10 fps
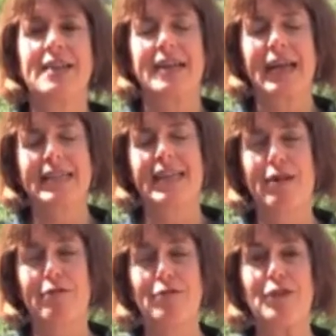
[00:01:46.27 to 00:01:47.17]
They can't
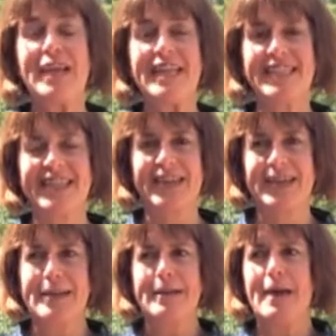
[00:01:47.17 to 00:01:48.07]
get free to
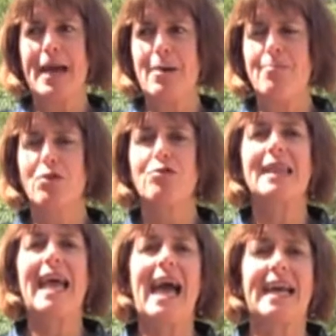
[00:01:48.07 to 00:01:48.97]

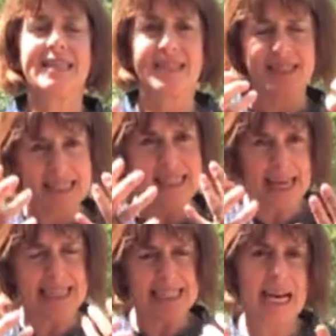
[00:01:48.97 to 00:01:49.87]
relax. There's this
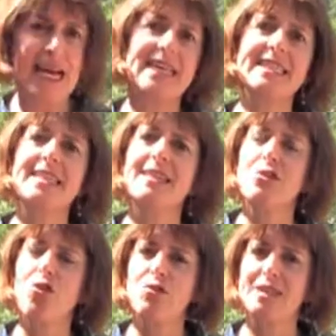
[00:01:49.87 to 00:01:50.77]
anxiety
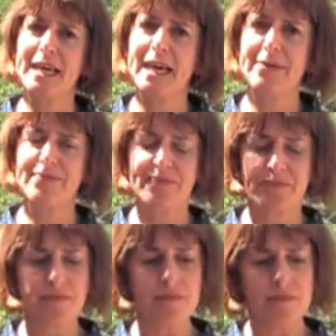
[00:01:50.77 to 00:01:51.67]
there all the time.
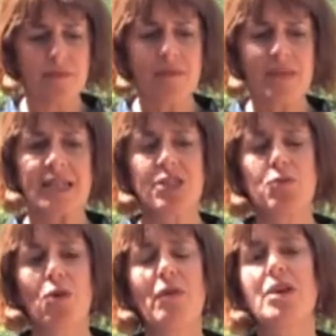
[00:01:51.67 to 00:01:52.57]
And so
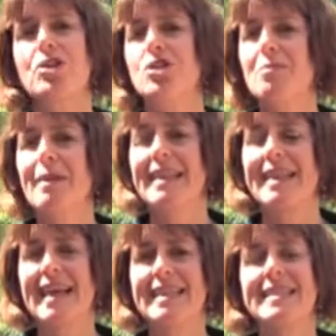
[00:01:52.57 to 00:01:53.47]
what we can do in
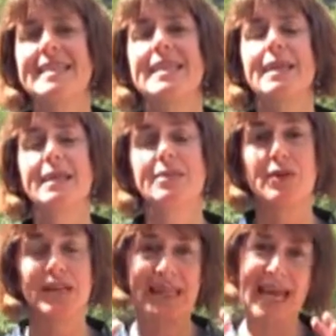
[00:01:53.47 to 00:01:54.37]
mental landscape is
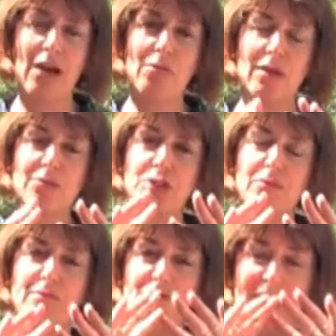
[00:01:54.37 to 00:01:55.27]
we can help them to
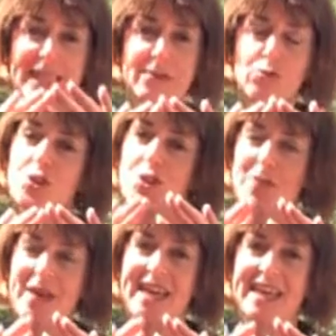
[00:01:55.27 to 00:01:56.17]
find more
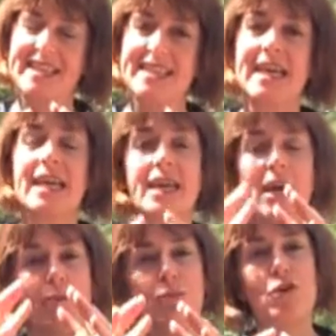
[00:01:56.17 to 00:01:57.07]
space
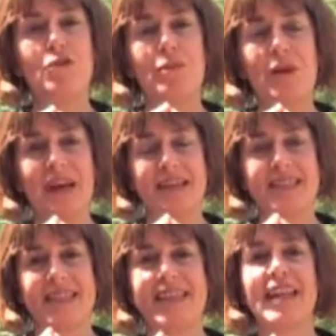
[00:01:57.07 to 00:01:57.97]
and move the
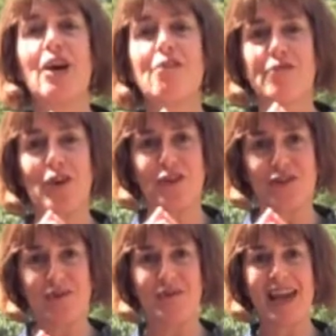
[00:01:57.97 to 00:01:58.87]
person
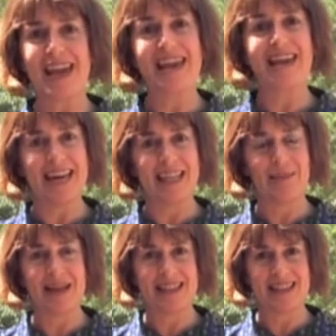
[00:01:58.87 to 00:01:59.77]
further away in the
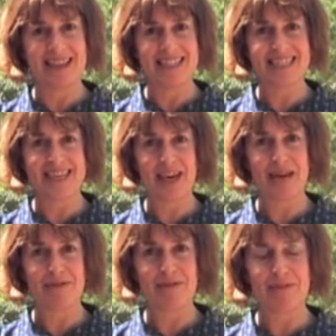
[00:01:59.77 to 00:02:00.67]
mental landscape.